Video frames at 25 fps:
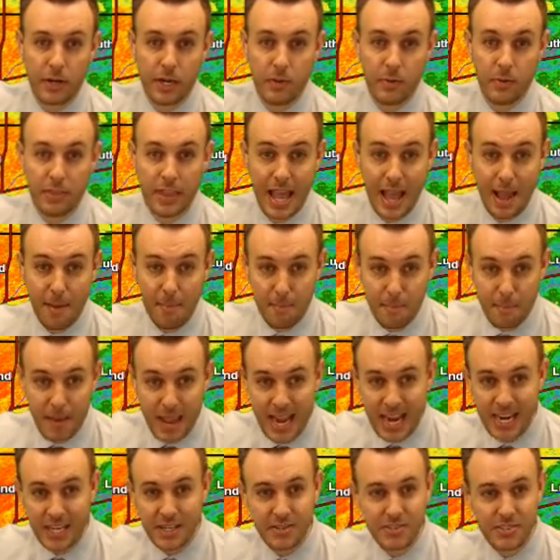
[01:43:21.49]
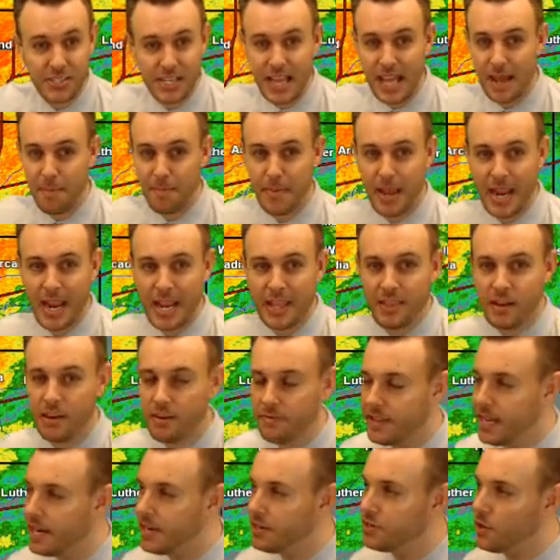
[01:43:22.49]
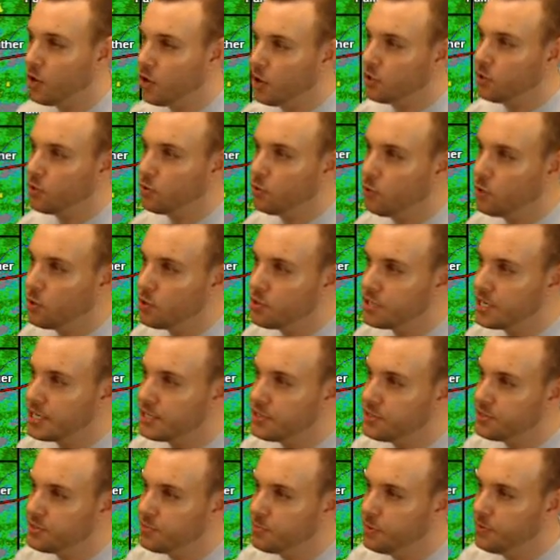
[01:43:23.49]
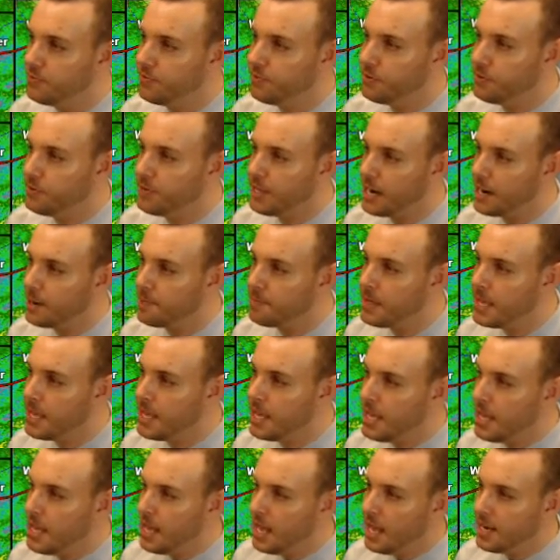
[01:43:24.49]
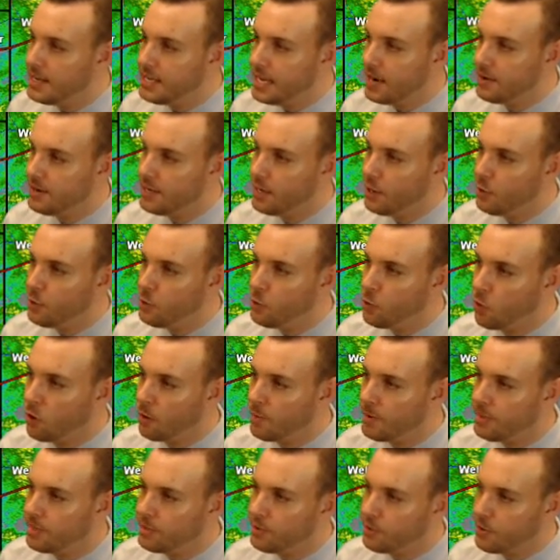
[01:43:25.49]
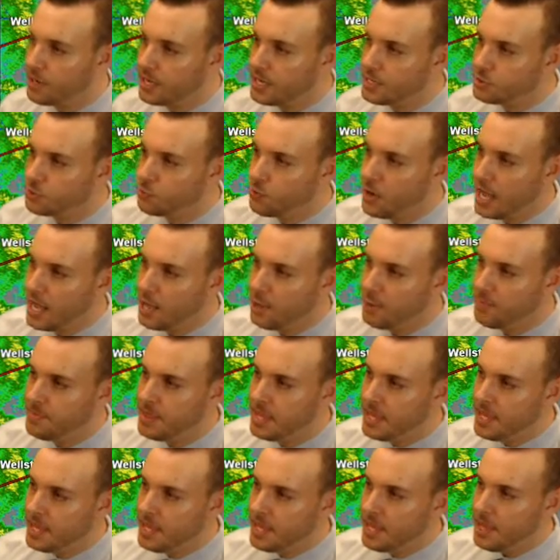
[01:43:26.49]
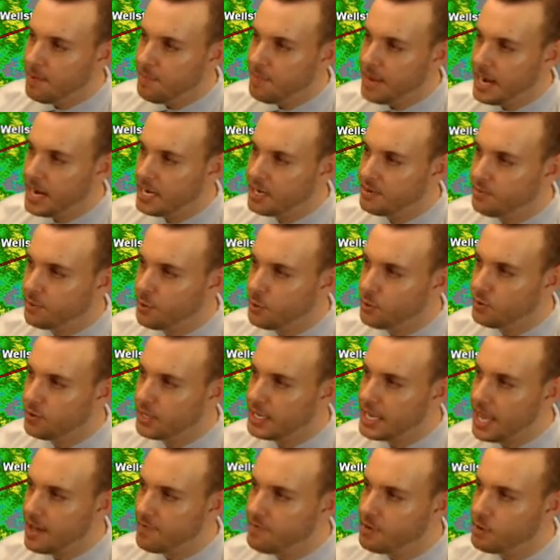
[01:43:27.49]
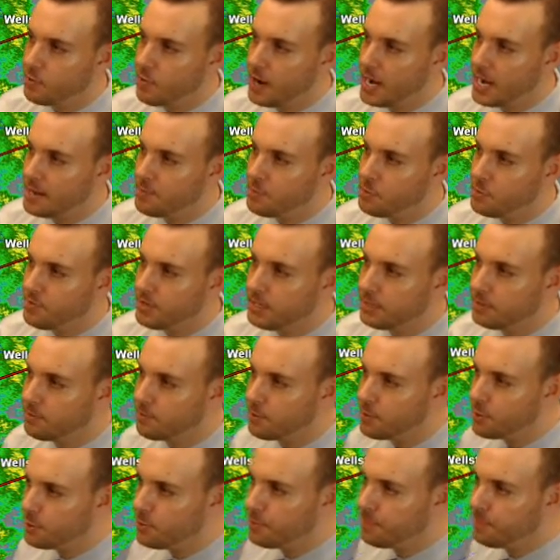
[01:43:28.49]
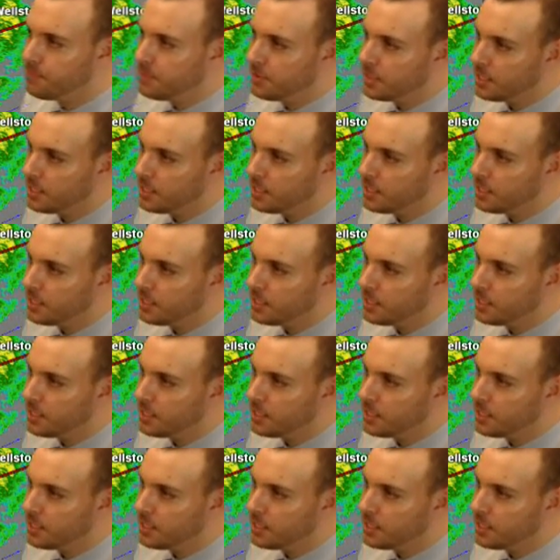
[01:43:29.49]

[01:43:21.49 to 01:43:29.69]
Again, with that band, you see that band there of that darker orange that just moved through there. Down here in Norman 30 as well, a band of locally heavy rain moving through.